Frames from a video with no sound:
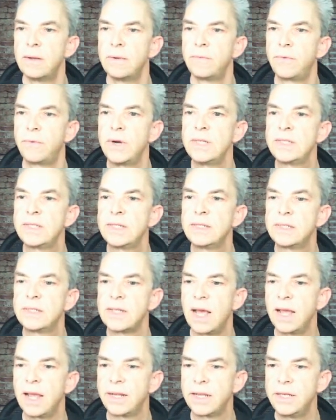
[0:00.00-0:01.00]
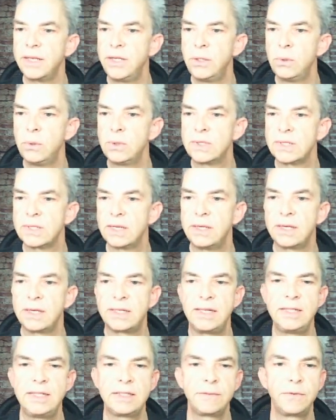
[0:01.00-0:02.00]
For instance, I can use an
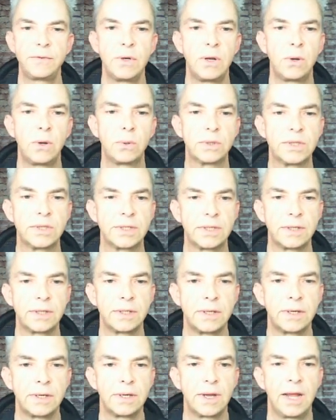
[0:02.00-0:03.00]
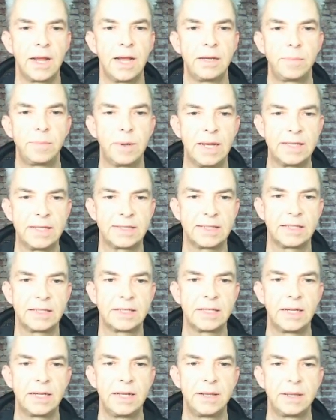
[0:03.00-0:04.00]
adhesive note and place
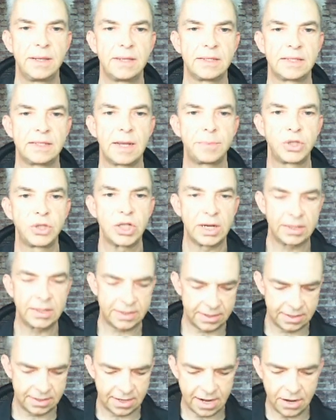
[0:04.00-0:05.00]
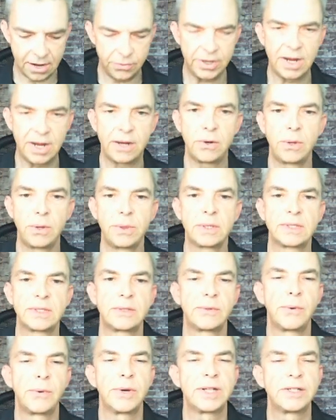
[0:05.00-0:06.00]
it in the subject area on the
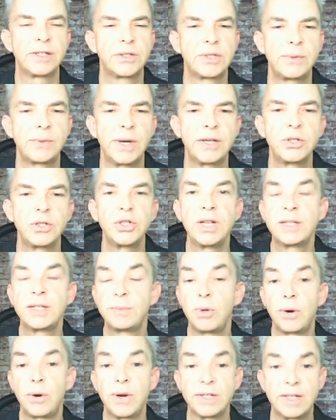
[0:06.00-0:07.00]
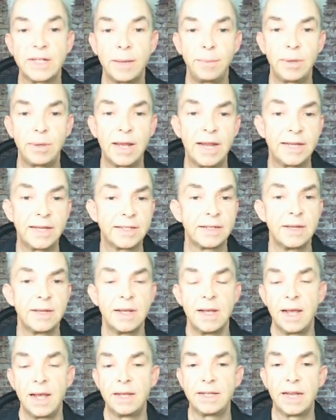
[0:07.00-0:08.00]
Strategy Explorer template
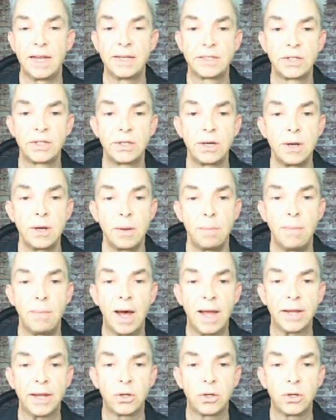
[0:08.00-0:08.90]
and enter my